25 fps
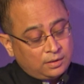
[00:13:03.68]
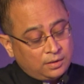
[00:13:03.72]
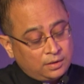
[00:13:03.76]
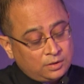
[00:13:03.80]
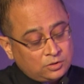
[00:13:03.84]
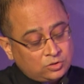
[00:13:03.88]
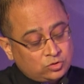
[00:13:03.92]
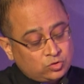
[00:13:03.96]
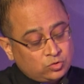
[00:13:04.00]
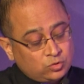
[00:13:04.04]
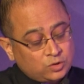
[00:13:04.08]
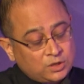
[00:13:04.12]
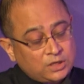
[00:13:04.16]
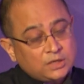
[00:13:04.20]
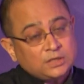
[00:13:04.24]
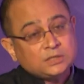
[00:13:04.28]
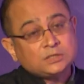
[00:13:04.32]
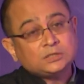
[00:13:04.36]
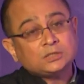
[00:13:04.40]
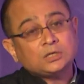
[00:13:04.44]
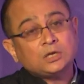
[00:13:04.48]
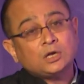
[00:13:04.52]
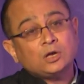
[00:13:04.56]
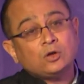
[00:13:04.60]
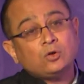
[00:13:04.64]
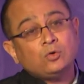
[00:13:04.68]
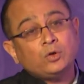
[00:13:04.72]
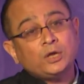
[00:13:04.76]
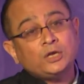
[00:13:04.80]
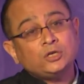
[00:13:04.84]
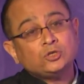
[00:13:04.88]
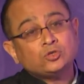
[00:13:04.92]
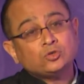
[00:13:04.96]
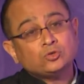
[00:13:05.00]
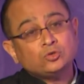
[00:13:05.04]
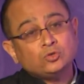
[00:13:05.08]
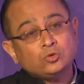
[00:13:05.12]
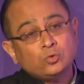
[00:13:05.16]
students going
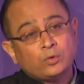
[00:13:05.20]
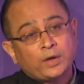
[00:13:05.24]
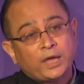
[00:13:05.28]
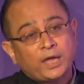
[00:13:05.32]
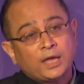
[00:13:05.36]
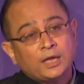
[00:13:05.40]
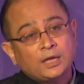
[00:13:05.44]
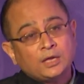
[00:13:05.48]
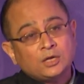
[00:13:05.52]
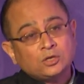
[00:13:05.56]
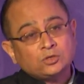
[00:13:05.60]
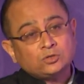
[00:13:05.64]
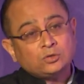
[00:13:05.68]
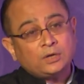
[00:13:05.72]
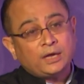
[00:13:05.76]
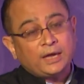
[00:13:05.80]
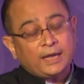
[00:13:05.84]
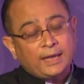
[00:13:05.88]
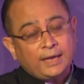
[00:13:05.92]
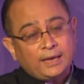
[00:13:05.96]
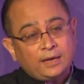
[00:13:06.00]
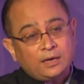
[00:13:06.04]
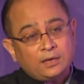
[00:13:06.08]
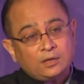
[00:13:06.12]
to UK. So again,